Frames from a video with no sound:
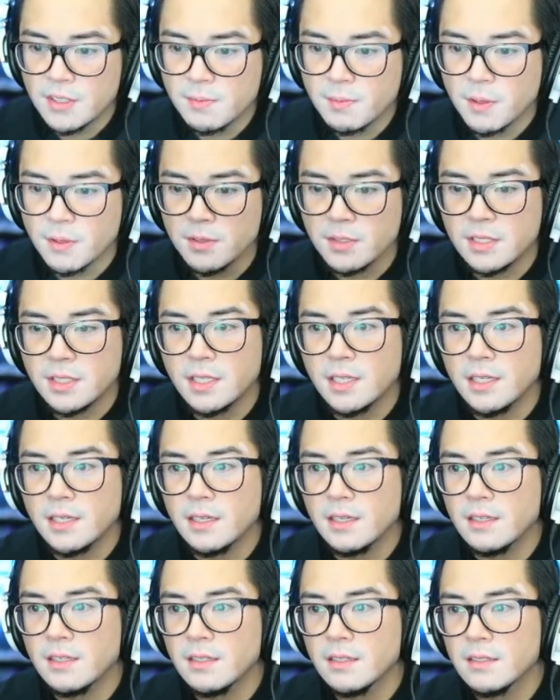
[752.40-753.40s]
post
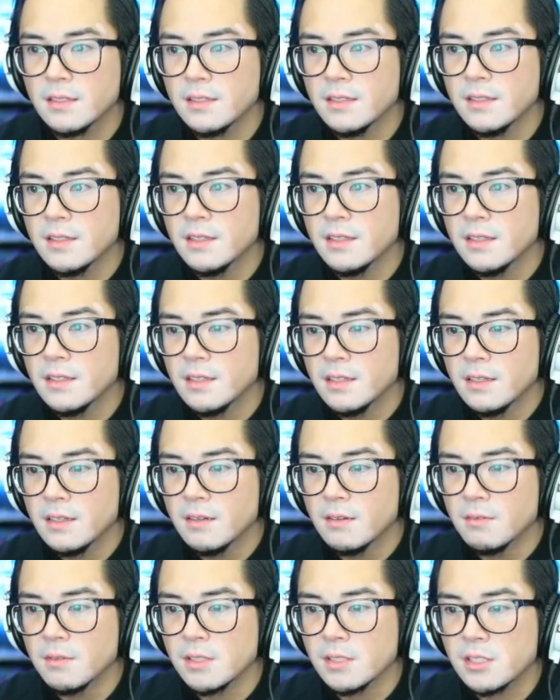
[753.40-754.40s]
here
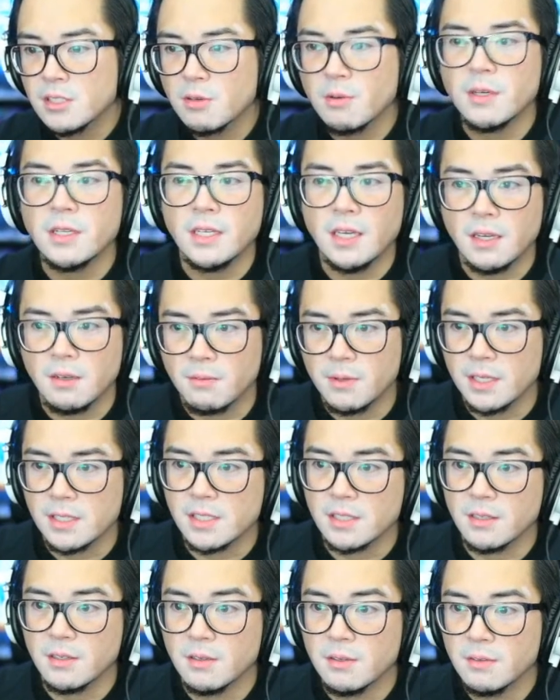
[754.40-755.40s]
was 28 weeks
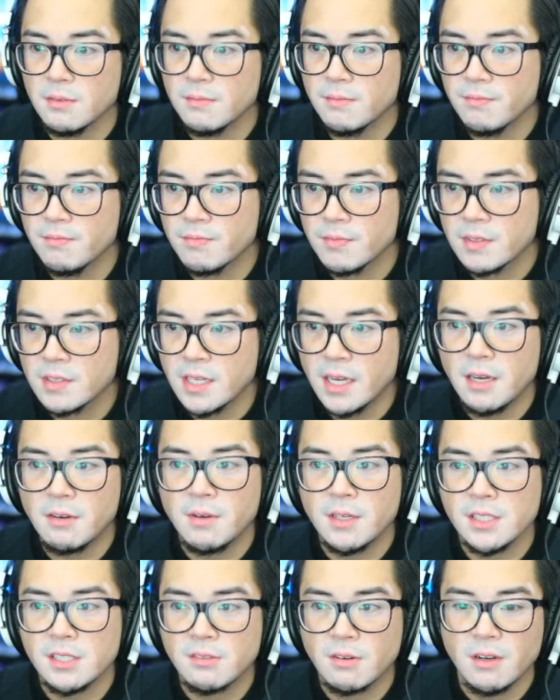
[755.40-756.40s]
ago. Thai
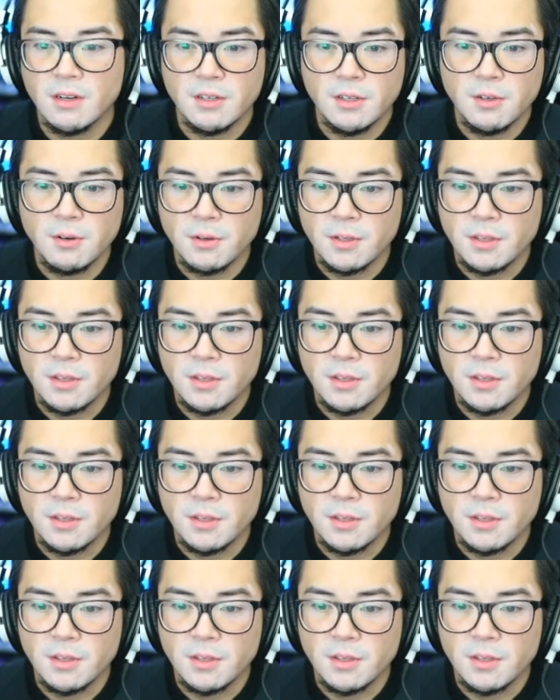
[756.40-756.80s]
restaurant in North